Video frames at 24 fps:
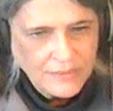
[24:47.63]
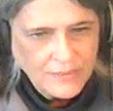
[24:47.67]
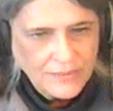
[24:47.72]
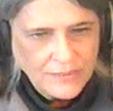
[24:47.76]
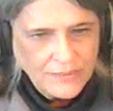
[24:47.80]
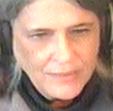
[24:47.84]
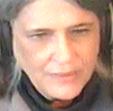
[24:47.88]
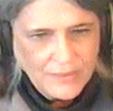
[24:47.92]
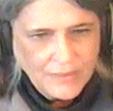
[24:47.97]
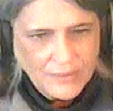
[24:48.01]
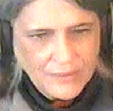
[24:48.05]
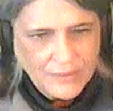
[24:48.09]

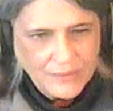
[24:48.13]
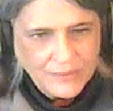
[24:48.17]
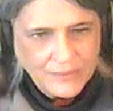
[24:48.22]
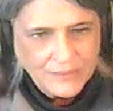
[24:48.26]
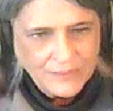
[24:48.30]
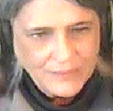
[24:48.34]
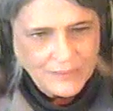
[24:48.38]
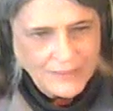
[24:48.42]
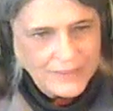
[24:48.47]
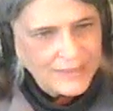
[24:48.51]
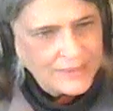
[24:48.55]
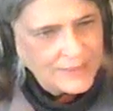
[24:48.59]
So,
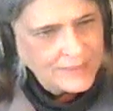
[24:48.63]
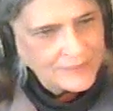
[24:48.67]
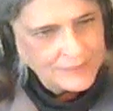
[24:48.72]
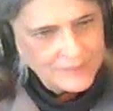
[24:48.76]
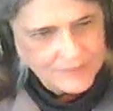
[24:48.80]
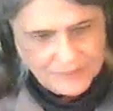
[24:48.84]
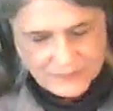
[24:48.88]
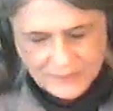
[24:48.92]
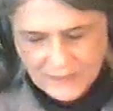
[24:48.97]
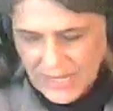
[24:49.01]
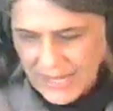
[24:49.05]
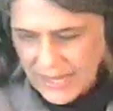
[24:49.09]
well,
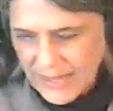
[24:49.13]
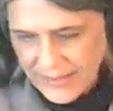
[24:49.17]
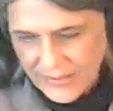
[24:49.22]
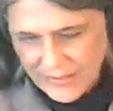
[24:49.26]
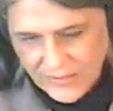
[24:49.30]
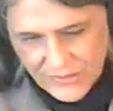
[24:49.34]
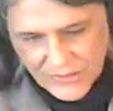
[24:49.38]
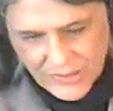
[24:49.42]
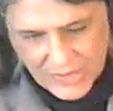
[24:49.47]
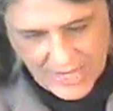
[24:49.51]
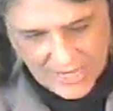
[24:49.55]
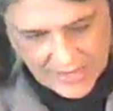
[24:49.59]
I
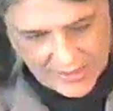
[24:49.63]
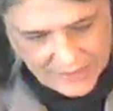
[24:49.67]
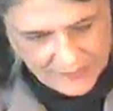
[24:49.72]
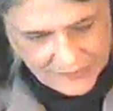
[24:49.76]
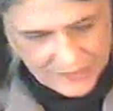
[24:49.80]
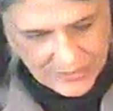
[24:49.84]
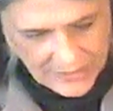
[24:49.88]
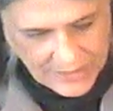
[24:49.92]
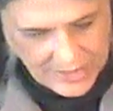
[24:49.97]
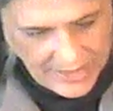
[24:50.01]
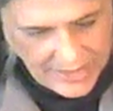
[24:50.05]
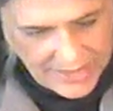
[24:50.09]
understand.
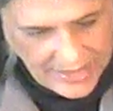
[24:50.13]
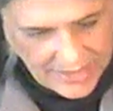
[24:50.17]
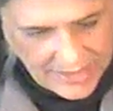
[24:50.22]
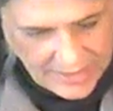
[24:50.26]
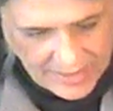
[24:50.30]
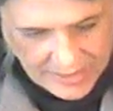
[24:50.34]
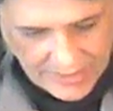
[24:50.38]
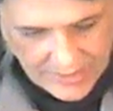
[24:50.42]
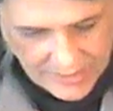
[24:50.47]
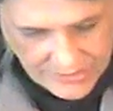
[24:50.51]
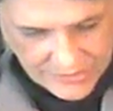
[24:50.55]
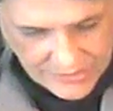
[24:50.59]
If you're gay,
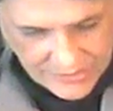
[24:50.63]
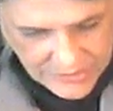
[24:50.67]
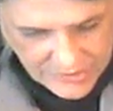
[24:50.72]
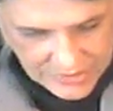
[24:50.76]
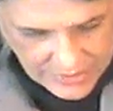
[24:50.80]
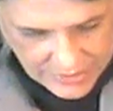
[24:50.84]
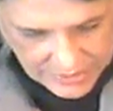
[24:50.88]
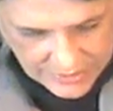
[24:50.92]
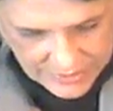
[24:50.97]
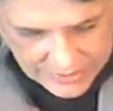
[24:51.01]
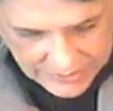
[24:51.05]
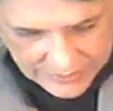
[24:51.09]
I
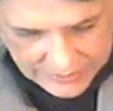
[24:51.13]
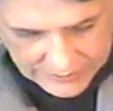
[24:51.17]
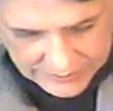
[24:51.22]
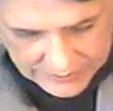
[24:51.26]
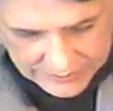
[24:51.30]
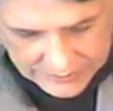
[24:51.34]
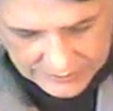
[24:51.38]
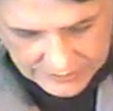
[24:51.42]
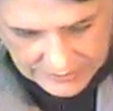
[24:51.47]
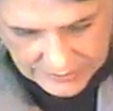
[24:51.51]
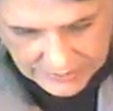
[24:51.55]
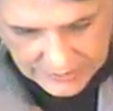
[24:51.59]
understand.
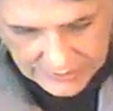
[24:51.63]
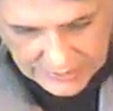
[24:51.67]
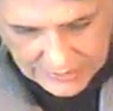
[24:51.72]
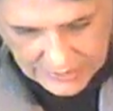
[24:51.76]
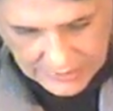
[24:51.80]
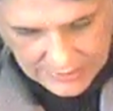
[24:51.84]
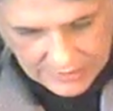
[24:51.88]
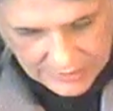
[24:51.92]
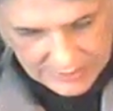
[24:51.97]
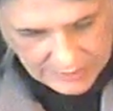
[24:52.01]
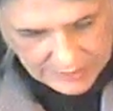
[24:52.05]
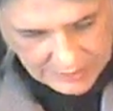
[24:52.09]

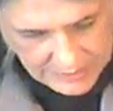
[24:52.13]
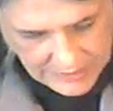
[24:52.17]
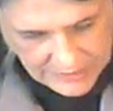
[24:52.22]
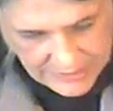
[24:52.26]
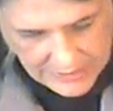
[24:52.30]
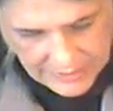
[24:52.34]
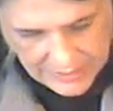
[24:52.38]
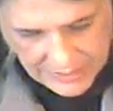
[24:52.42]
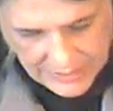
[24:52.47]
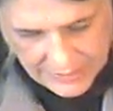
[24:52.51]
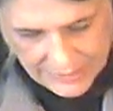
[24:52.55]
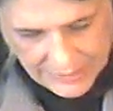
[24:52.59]
But
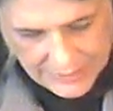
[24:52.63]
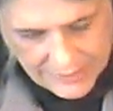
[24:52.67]
he